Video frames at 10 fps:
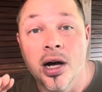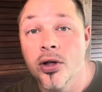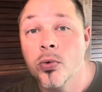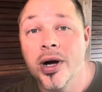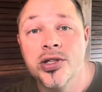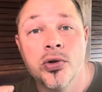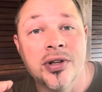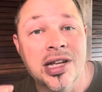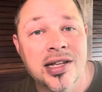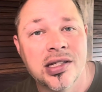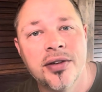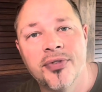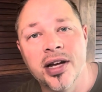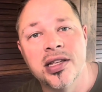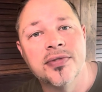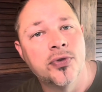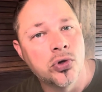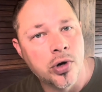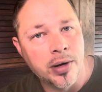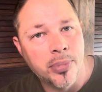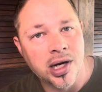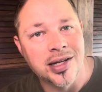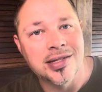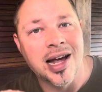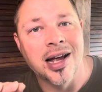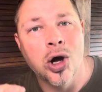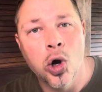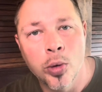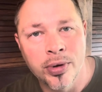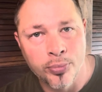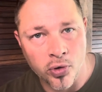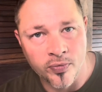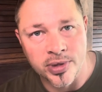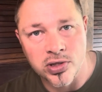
Otherwise, you can easily find these food grade buckets at home improvement